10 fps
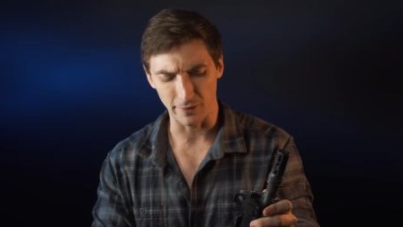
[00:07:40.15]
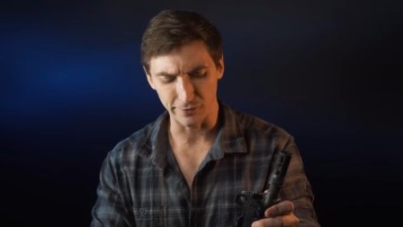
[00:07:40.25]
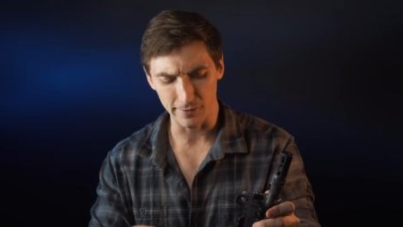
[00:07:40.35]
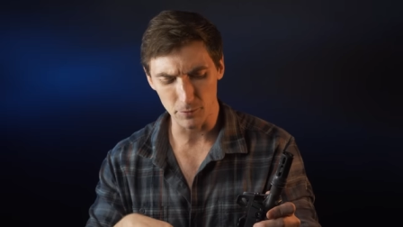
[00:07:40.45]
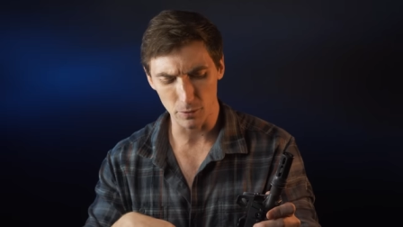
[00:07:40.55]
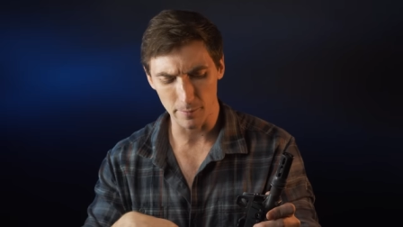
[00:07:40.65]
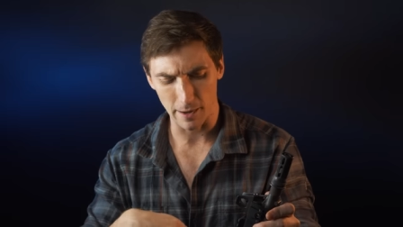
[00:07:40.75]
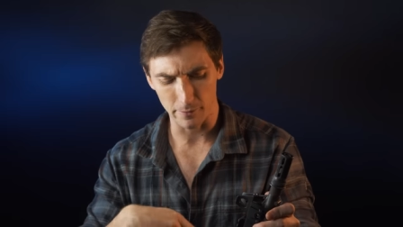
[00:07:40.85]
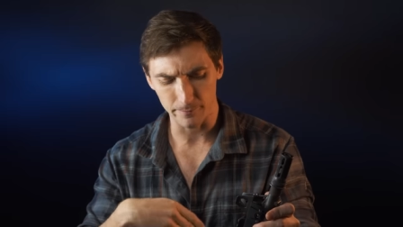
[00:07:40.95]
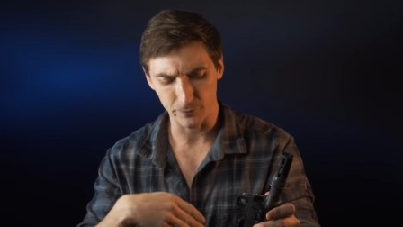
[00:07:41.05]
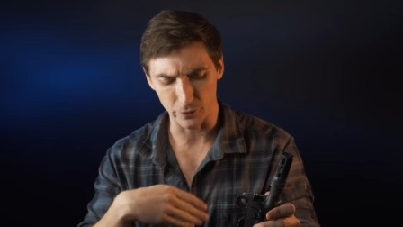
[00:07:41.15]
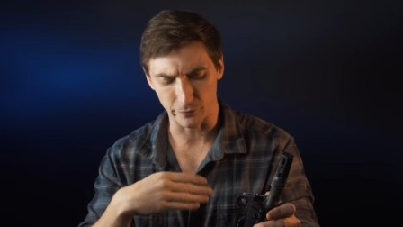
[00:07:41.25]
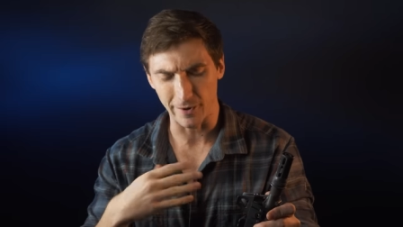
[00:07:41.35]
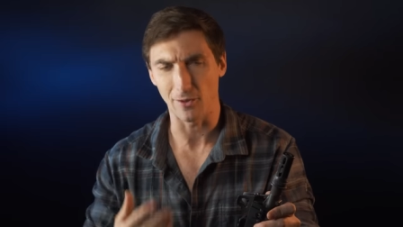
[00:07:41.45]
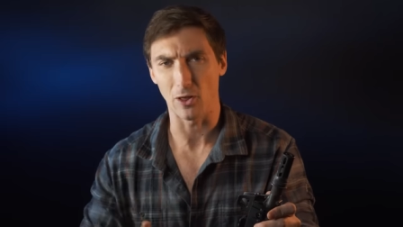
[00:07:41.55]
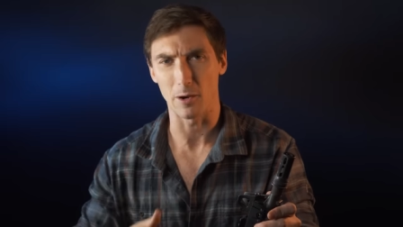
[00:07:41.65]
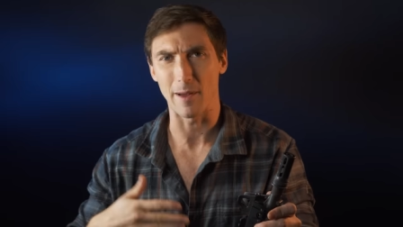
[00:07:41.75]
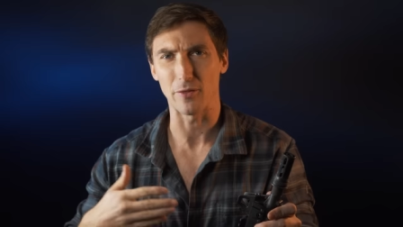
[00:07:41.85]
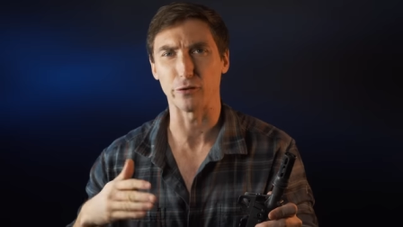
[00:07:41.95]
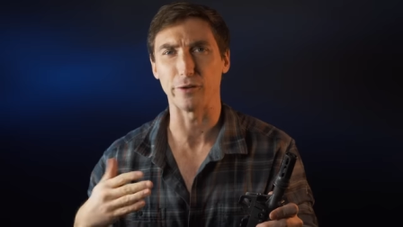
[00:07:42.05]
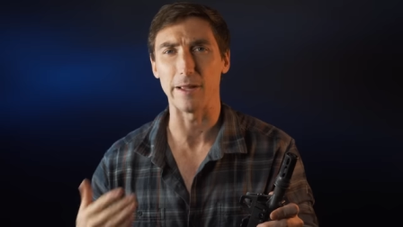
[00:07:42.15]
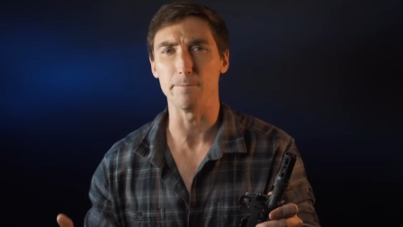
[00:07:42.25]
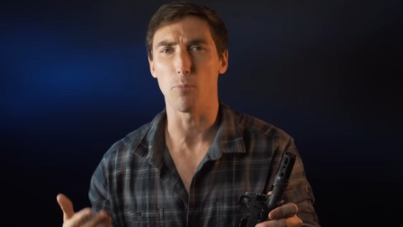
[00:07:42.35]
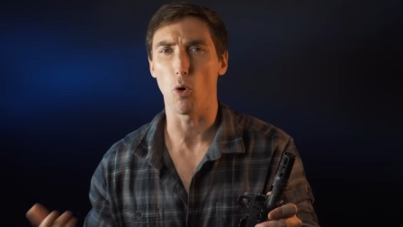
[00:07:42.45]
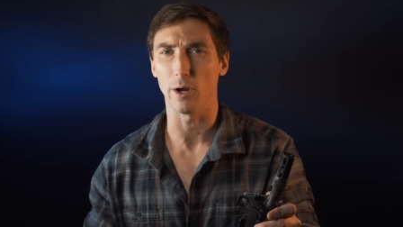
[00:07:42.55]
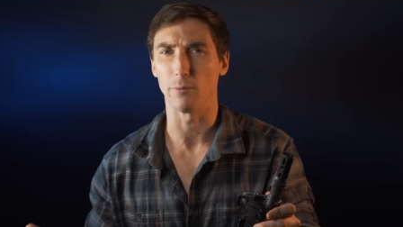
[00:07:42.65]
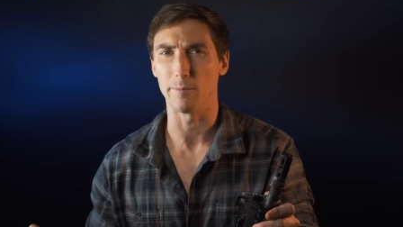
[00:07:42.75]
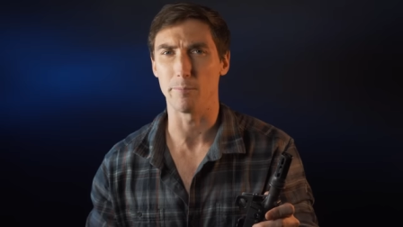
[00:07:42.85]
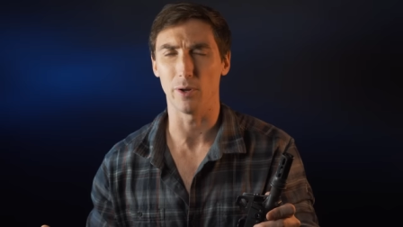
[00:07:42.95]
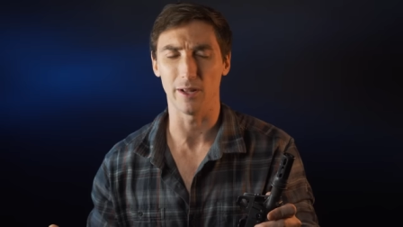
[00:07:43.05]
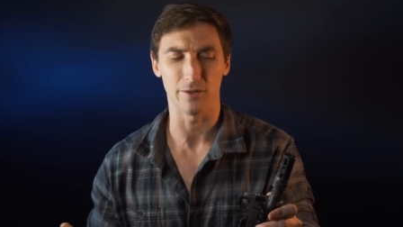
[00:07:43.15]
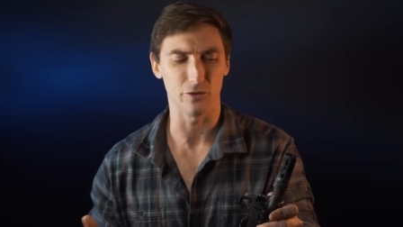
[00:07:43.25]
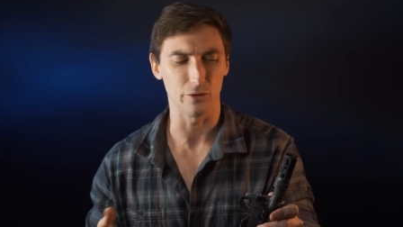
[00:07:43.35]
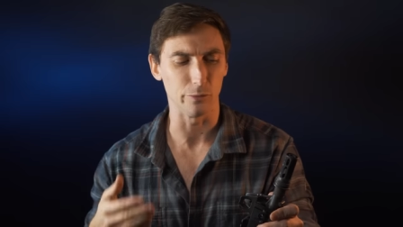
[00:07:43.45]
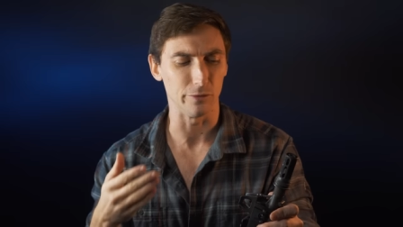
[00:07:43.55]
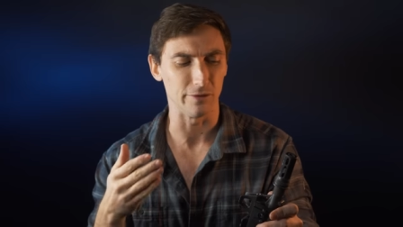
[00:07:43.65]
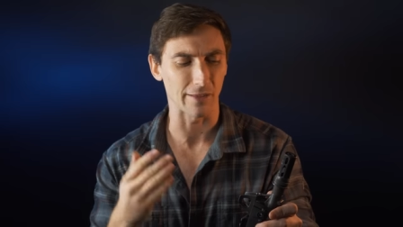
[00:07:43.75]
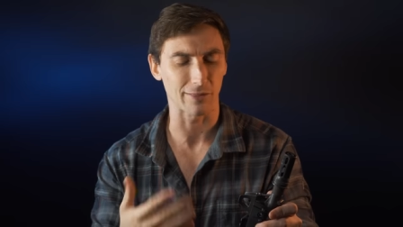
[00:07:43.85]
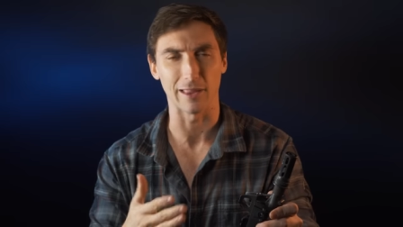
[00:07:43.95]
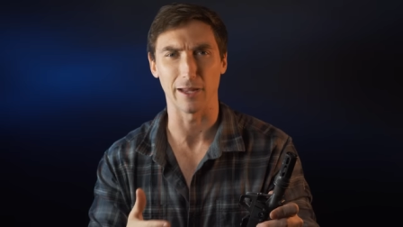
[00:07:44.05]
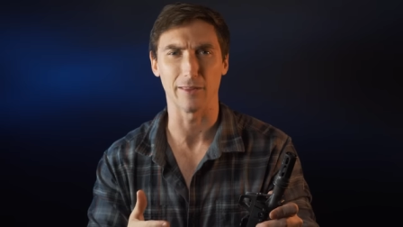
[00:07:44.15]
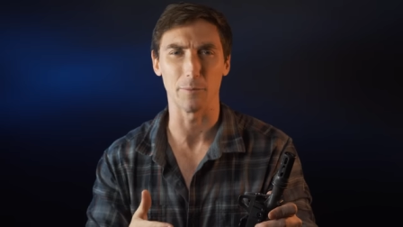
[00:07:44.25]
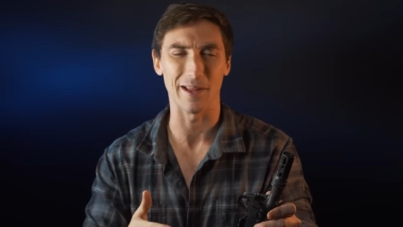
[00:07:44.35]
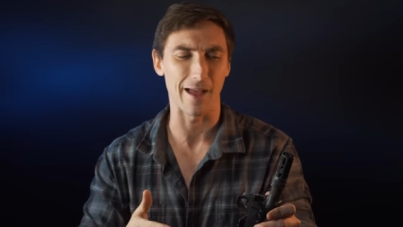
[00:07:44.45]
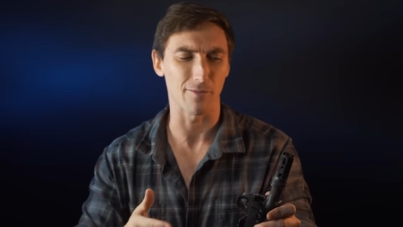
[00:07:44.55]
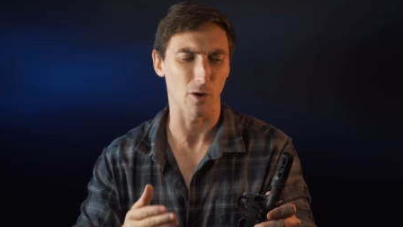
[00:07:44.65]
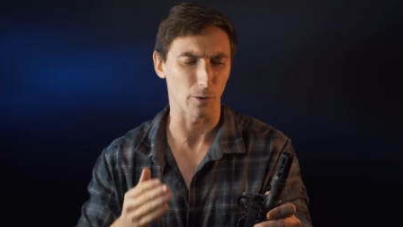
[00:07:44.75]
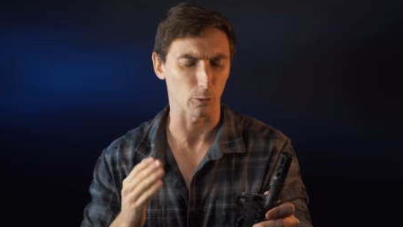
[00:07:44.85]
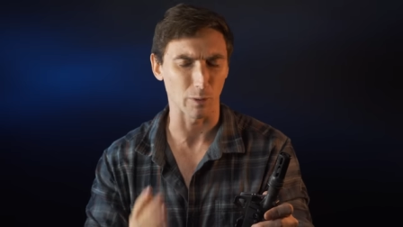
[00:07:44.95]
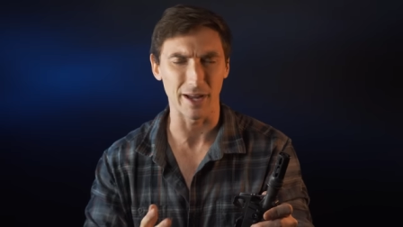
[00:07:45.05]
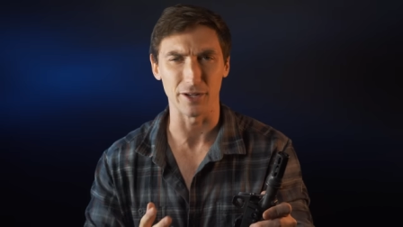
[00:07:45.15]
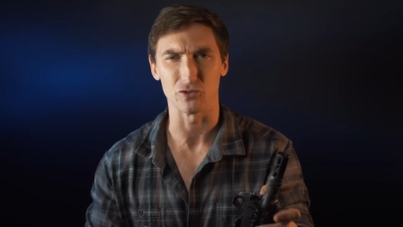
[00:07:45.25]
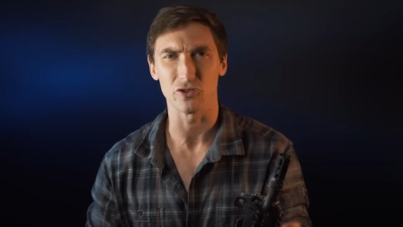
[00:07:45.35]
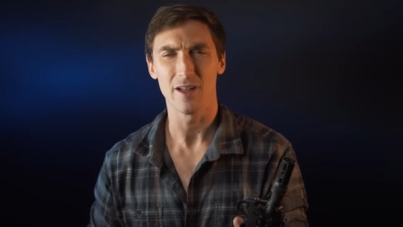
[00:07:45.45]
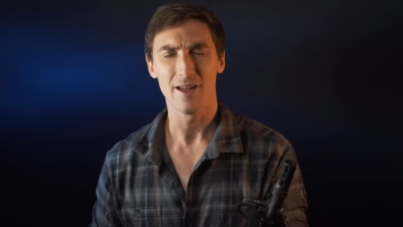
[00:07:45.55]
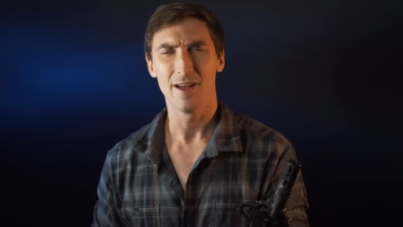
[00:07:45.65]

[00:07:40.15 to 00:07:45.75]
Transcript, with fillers: They seem to fail at about the same point when put into Death Lake that we have on our range.